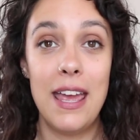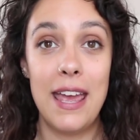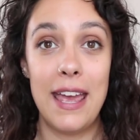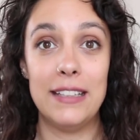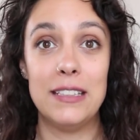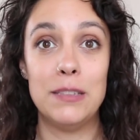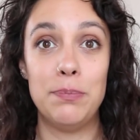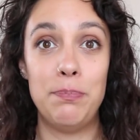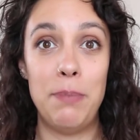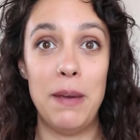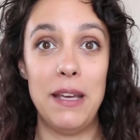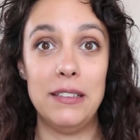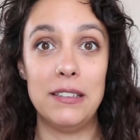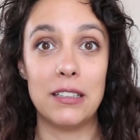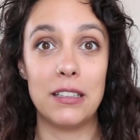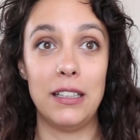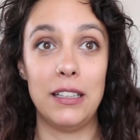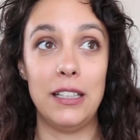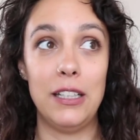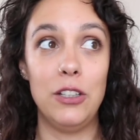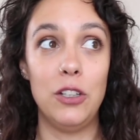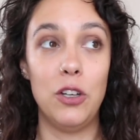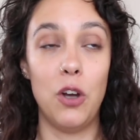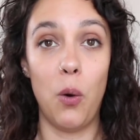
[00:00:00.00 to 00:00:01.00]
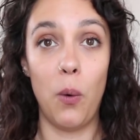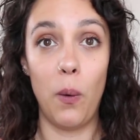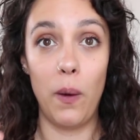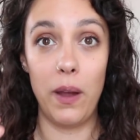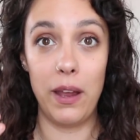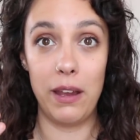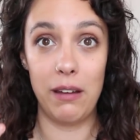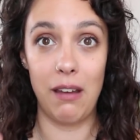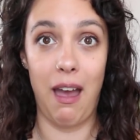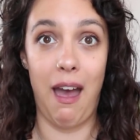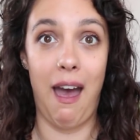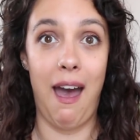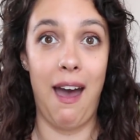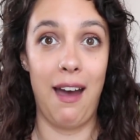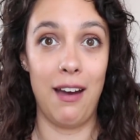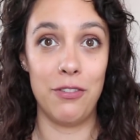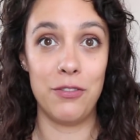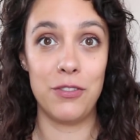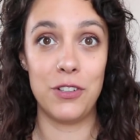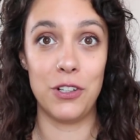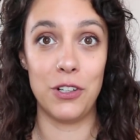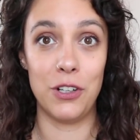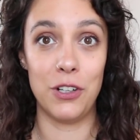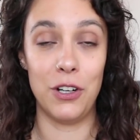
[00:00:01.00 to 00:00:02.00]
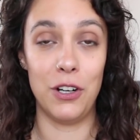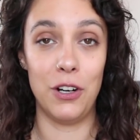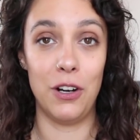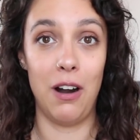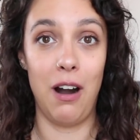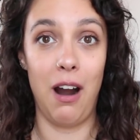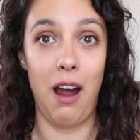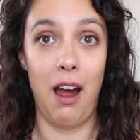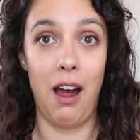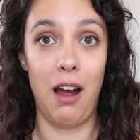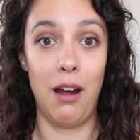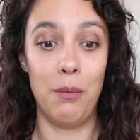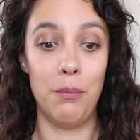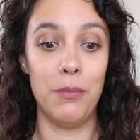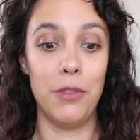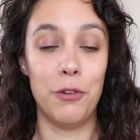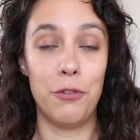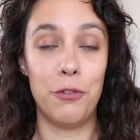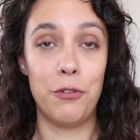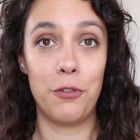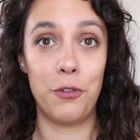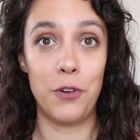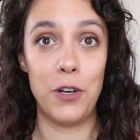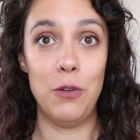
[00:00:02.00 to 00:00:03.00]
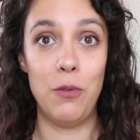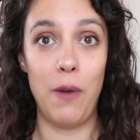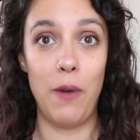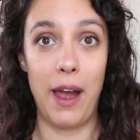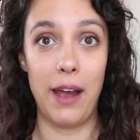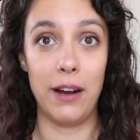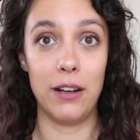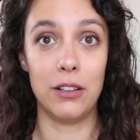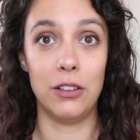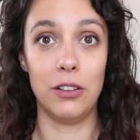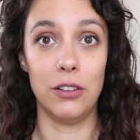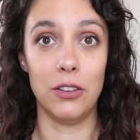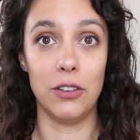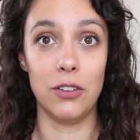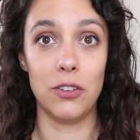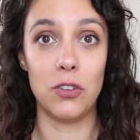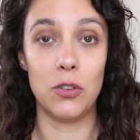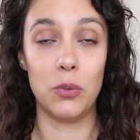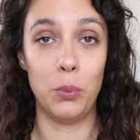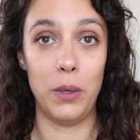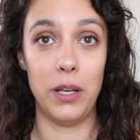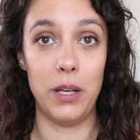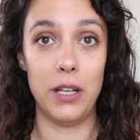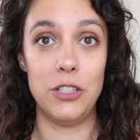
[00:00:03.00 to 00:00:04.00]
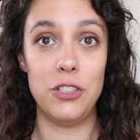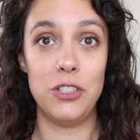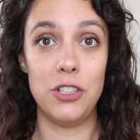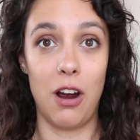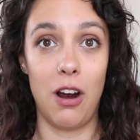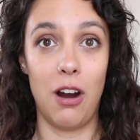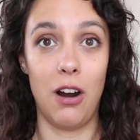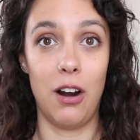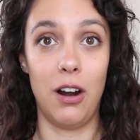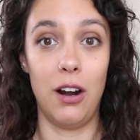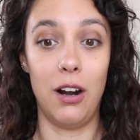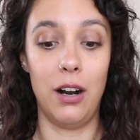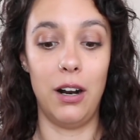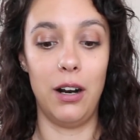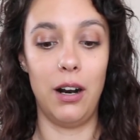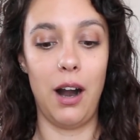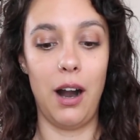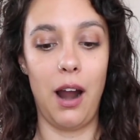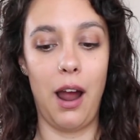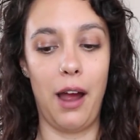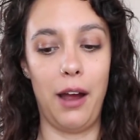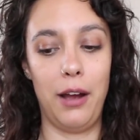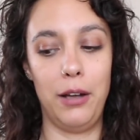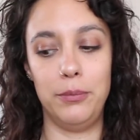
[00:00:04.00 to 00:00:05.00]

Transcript: it's basically going after the free radicals, which are